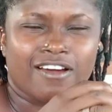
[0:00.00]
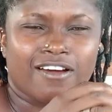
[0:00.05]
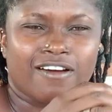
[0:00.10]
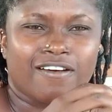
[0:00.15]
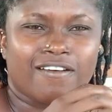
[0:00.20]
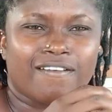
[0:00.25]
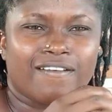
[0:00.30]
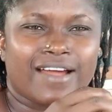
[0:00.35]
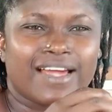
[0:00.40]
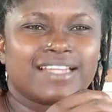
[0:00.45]

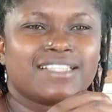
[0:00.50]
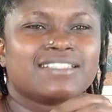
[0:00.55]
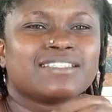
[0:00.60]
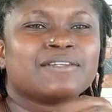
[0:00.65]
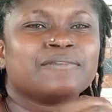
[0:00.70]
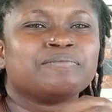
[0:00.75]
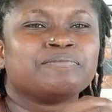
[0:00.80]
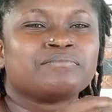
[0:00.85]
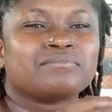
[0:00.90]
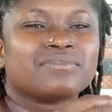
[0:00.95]
All right,
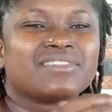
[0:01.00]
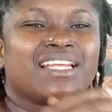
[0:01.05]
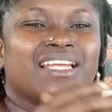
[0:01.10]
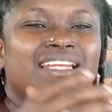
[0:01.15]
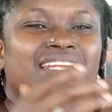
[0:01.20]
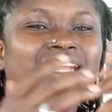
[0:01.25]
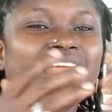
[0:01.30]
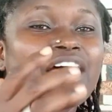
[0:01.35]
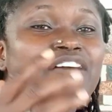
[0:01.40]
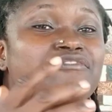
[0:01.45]

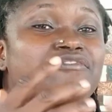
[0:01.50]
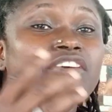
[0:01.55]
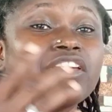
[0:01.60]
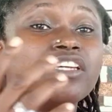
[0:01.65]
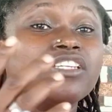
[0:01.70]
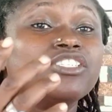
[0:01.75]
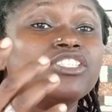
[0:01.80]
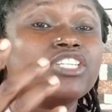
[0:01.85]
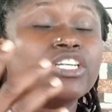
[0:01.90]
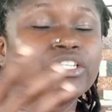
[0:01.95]
life
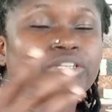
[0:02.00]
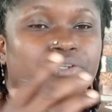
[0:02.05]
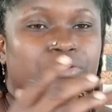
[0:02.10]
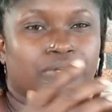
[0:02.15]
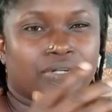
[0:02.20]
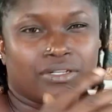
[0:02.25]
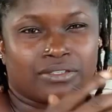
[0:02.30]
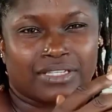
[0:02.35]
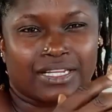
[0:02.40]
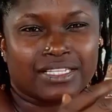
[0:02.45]
in
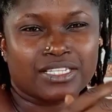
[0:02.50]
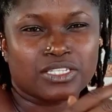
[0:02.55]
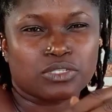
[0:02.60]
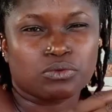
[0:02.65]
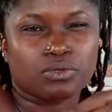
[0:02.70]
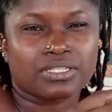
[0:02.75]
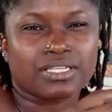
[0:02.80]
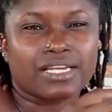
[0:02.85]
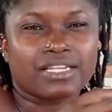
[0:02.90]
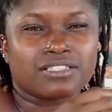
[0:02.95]
general, that is
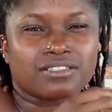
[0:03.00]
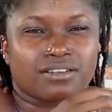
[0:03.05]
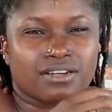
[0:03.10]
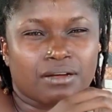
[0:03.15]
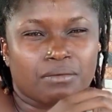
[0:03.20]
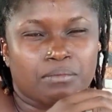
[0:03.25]
what I talk